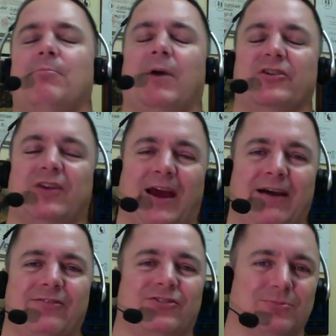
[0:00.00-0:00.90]
must
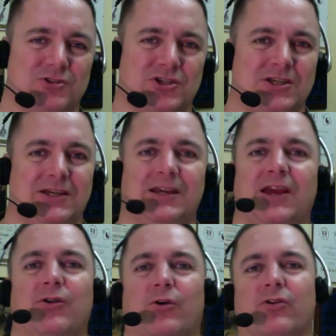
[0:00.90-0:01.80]
have some qi
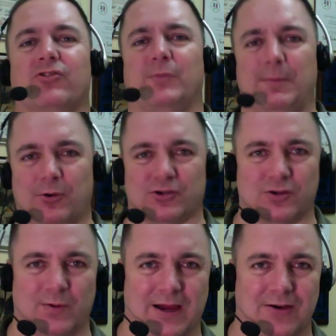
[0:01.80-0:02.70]
in order to be
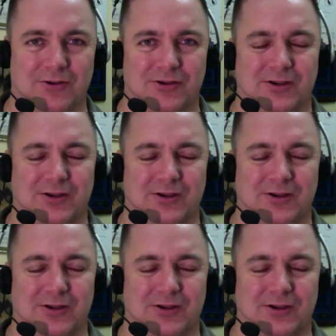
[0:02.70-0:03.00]
pushed around.